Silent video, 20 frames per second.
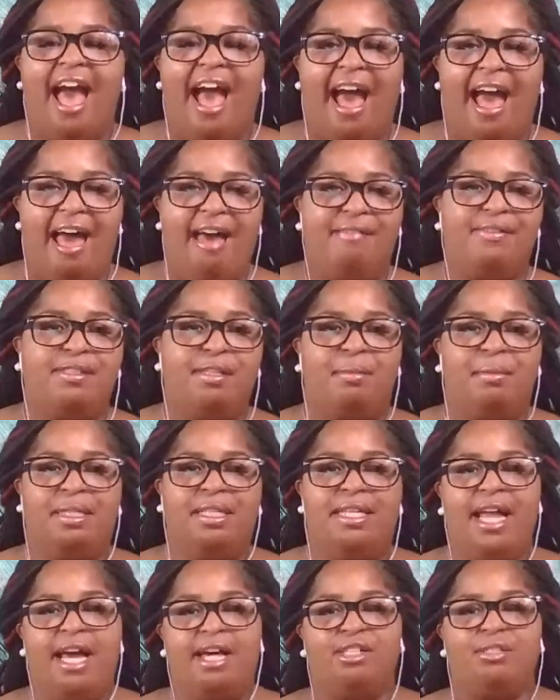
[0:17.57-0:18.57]
I have some
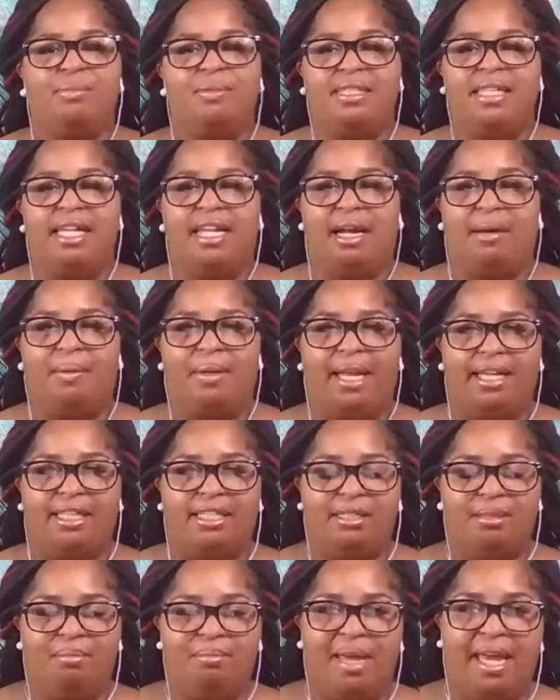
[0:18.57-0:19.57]
announcements that I would like
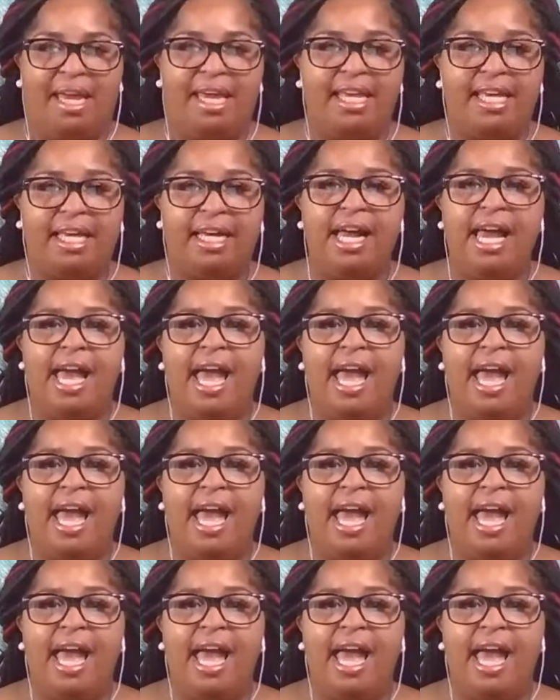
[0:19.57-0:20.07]
to make